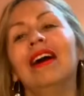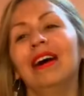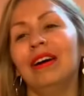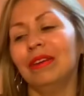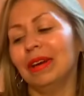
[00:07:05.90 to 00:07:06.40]

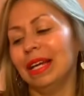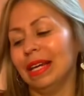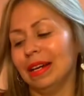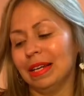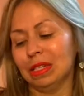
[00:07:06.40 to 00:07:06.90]
All right,
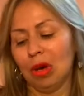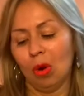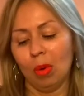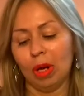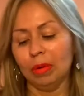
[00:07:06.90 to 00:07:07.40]
guys.
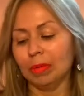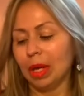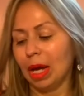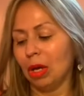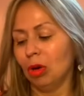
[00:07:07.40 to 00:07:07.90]
Well,
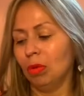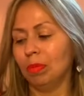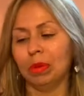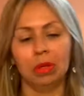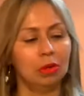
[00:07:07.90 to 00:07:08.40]
I hope
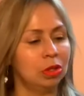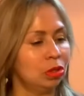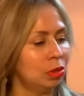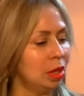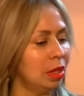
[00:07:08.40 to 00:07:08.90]
you
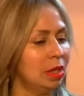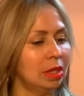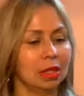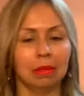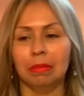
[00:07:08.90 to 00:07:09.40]
enjoyed this
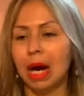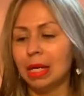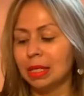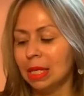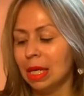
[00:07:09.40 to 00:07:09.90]

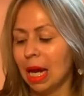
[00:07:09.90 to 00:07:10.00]
unboxing.